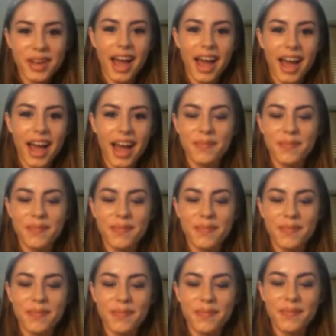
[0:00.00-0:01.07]

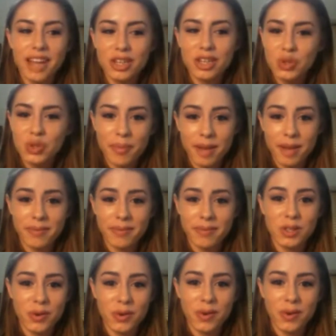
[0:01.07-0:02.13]
It's kind of short, but
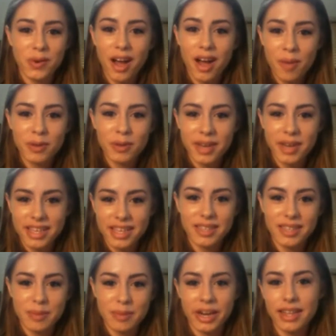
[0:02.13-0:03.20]
I'm so humbled by
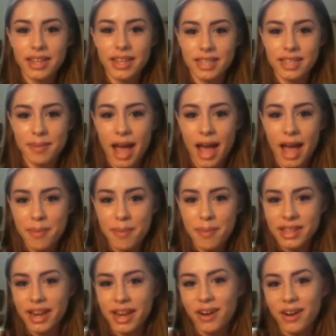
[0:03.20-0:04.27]
the experience, and I'm happy
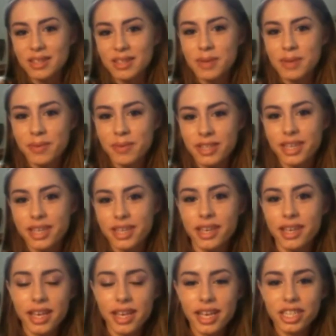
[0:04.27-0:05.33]
that I got to be able
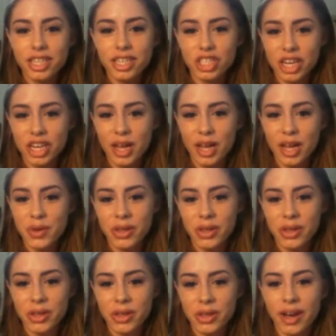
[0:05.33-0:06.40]
to share that
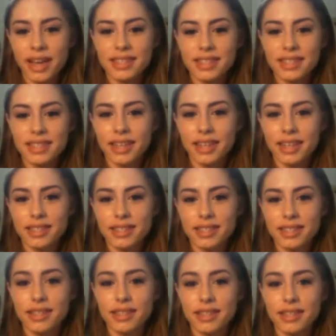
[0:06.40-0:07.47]
with you guys.
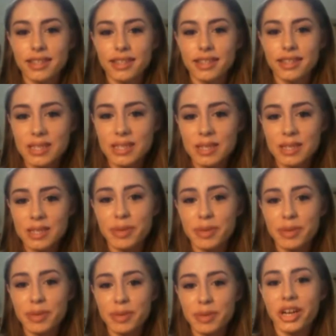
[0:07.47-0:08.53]
And next
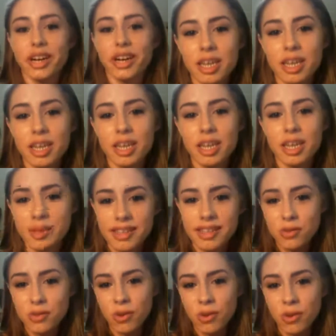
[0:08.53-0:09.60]
speaker is going to be
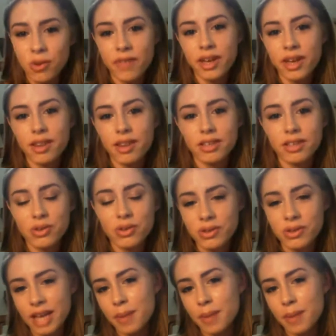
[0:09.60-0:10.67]
Sarah O'Sullivan. This
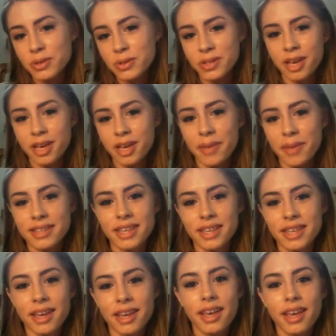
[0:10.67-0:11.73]
girl is absolutely
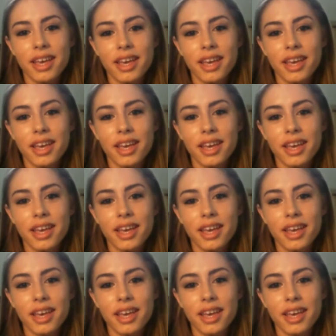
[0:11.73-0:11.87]
amazing.